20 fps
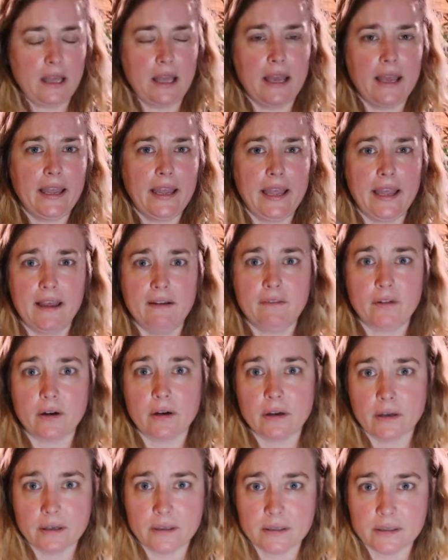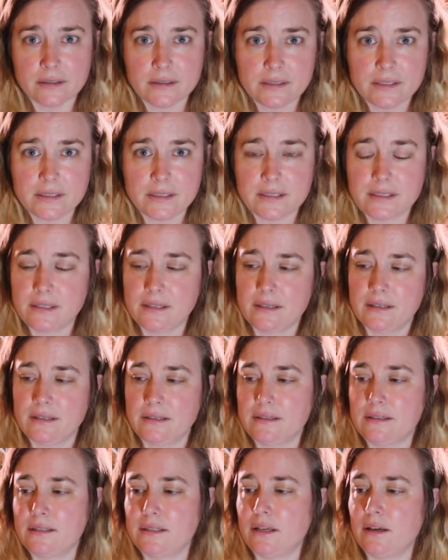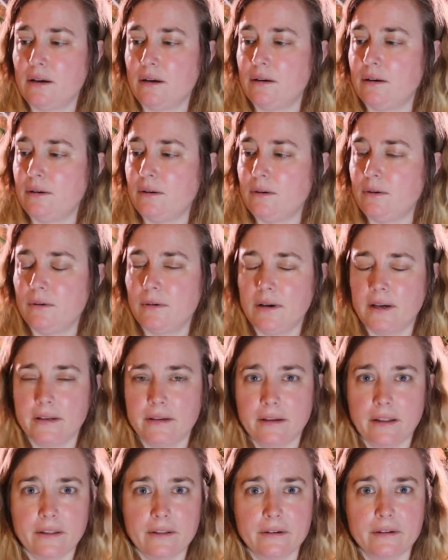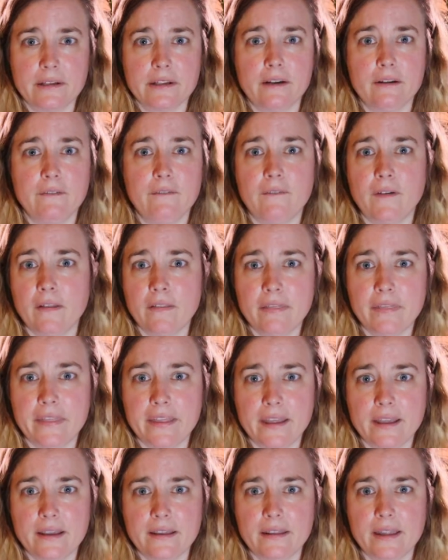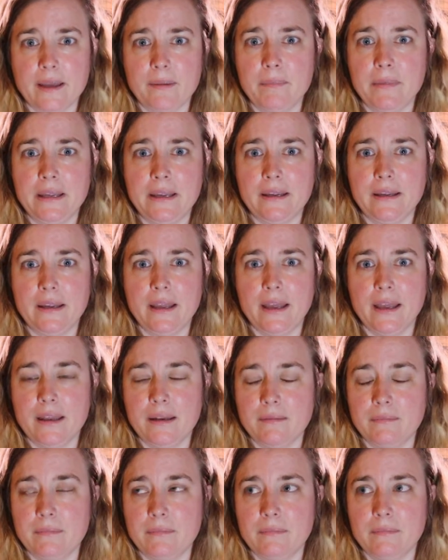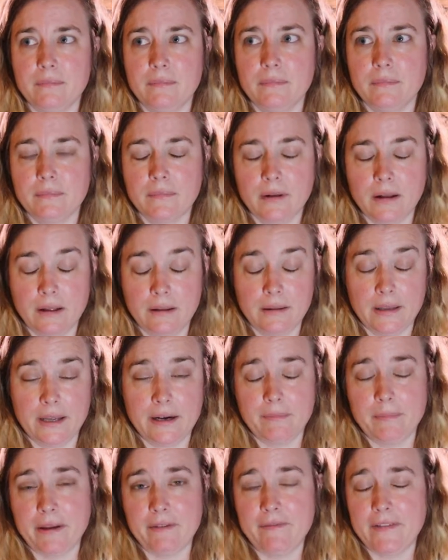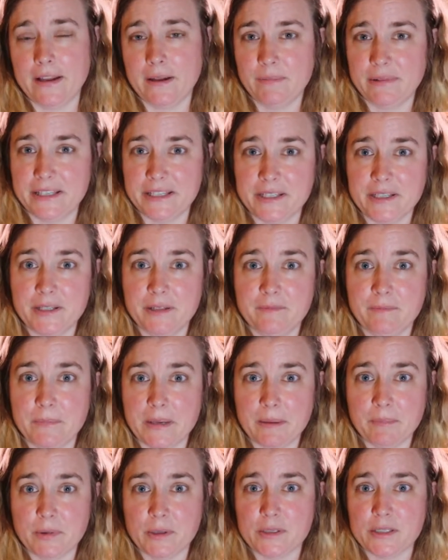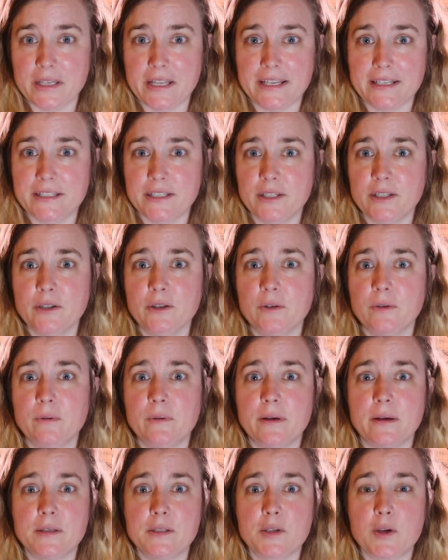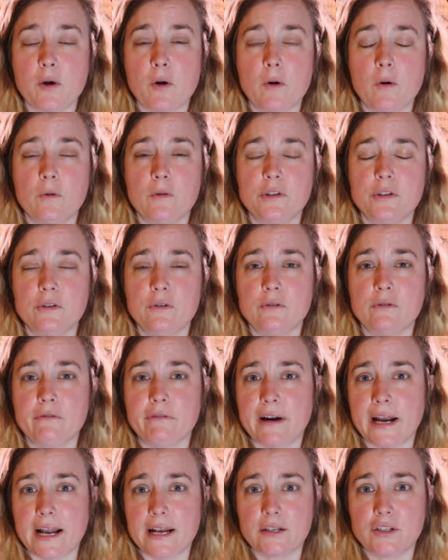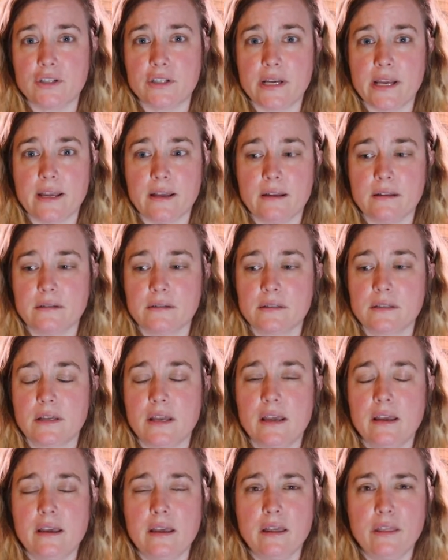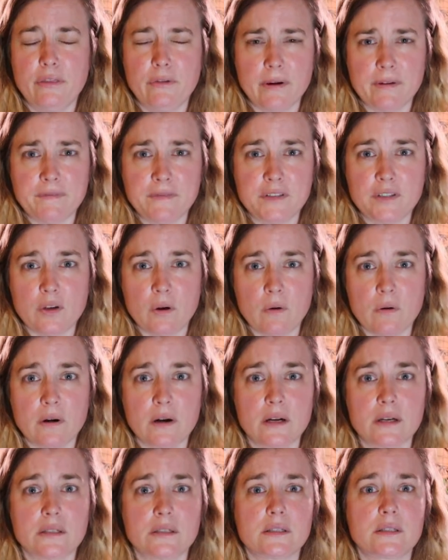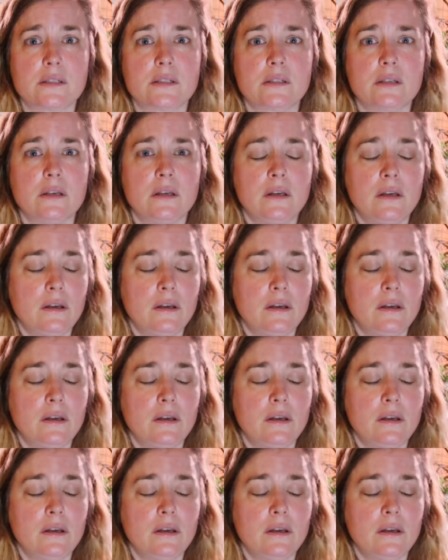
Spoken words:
I have urns. So another little fun thing that me and a lot of my family members like to do is go to garage sales, thrift stores,